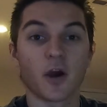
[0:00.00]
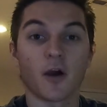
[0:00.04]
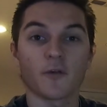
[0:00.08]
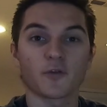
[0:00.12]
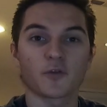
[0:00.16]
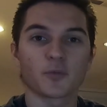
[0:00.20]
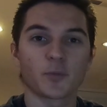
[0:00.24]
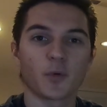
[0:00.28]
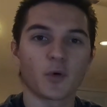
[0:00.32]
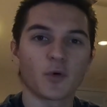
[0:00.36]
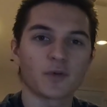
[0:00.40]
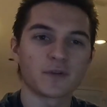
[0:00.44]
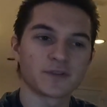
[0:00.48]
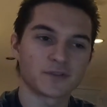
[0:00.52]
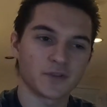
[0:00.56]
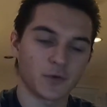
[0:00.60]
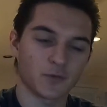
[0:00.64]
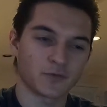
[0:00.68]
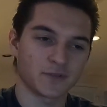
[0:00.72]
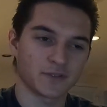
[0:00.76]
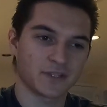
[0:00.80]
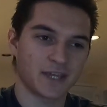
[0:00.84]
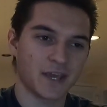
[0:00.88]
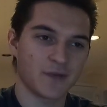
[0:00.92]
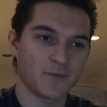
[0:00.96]
comfortable in his
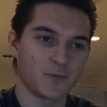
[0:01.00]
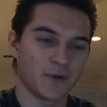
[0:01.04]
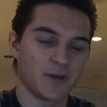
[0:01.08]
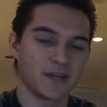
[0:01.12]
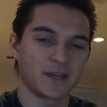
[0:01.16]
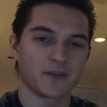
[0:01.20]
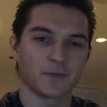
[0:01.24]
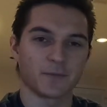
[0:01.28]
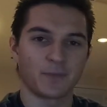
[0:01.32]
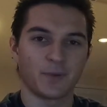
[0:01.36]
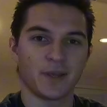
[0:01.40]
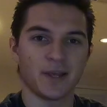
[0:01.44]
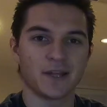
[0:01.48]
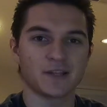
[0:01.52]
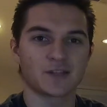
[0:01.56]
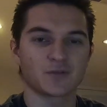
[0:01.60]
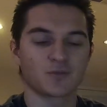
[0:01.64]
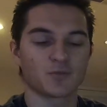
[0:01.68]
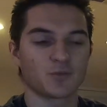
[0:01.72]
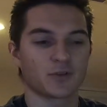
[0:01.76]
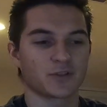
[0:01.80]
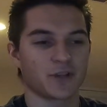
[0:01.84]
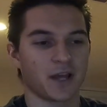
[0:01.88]
own skin when he competes,